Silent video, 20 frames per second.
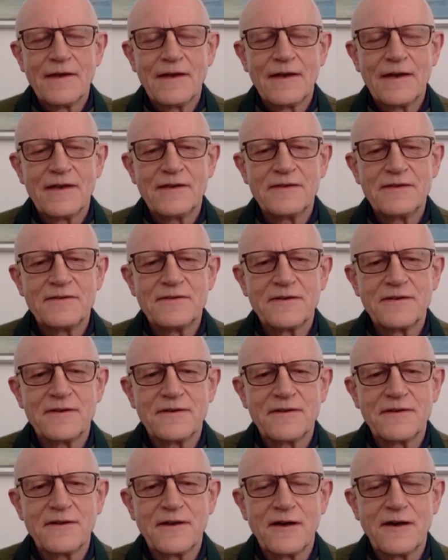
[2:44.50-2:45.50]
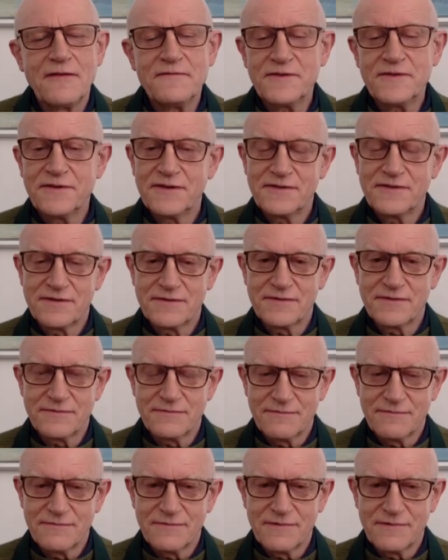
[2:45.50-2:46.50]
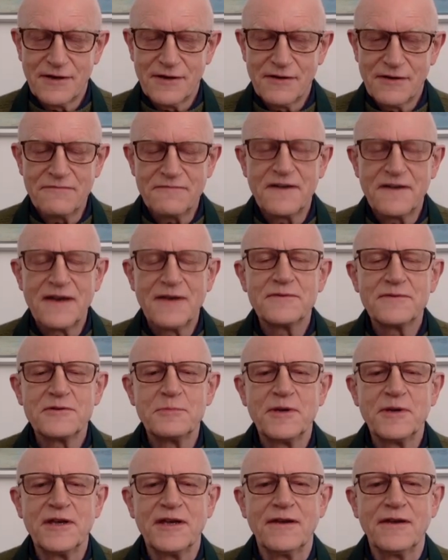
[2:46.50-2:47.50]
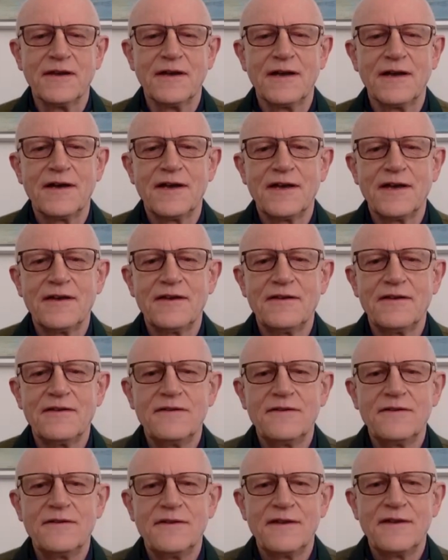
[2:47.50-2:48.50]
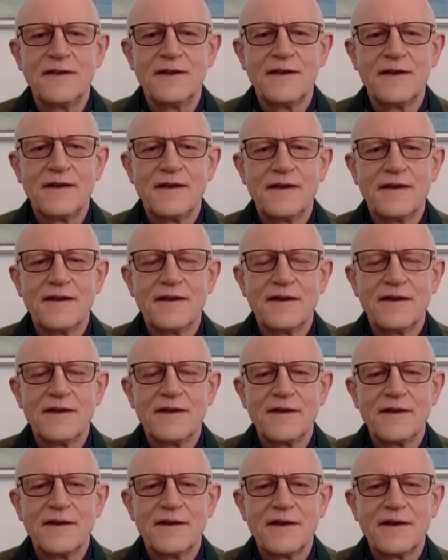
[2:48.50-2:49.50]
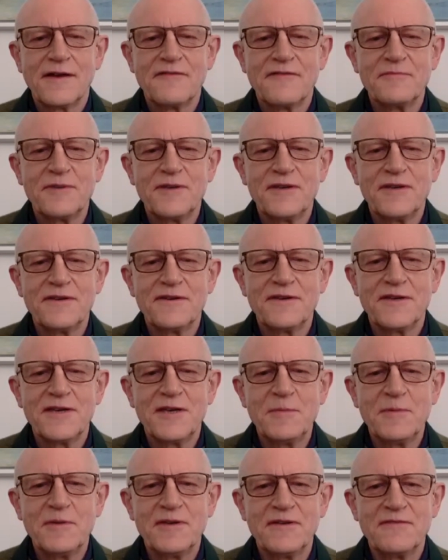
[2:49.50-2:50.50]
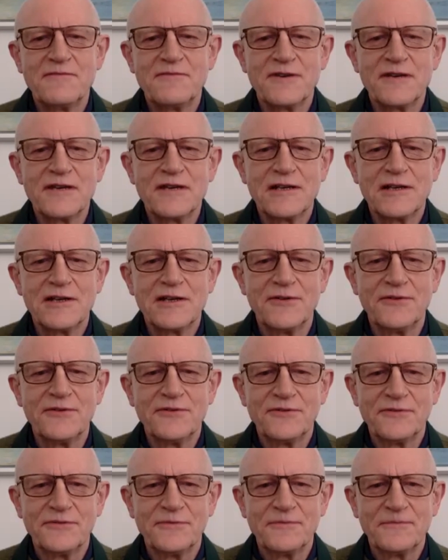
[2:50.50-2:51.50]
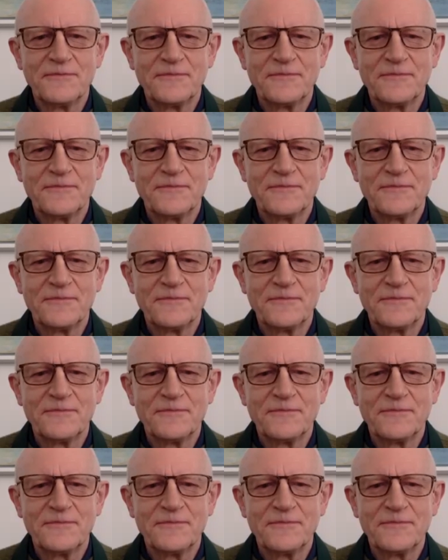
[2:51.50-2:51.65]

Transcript: And after this found me, I have been keeping it very close.